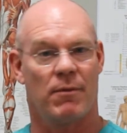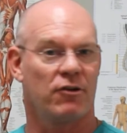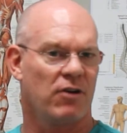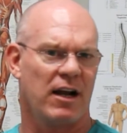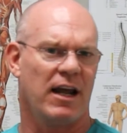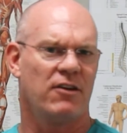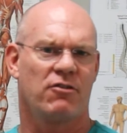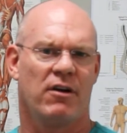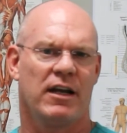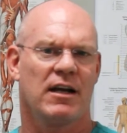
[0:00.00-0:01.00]
I'll try to
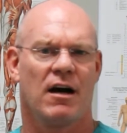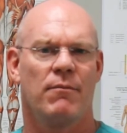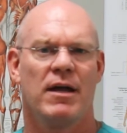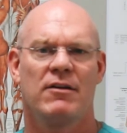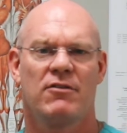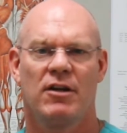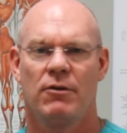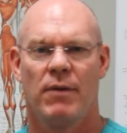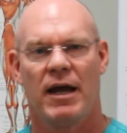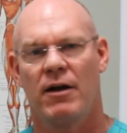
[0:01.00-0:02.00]
answer any comments that
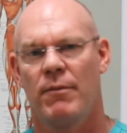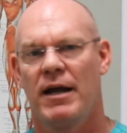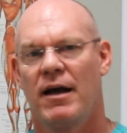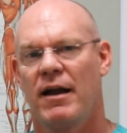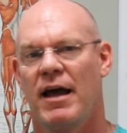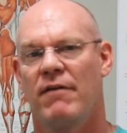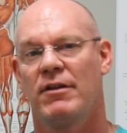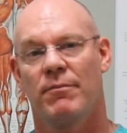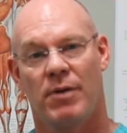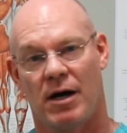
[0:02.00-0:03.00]
you may or may not have
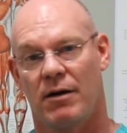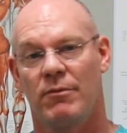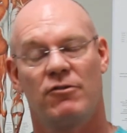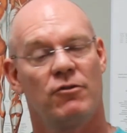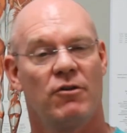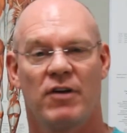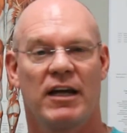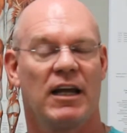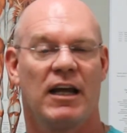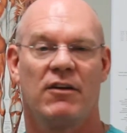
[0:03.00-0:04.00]
at the bottom as soon as I
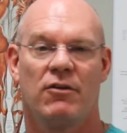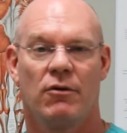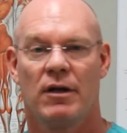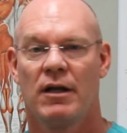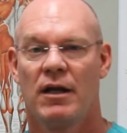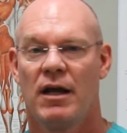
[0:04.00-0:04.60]
can get to it.